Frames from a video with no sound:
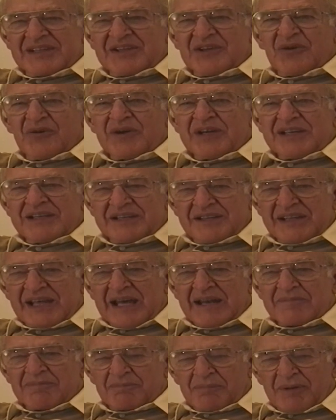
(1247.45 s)
go into
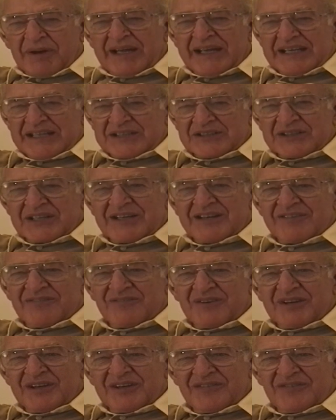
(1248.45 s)
that place. And
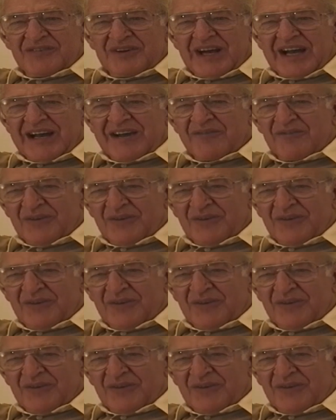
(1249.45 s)
I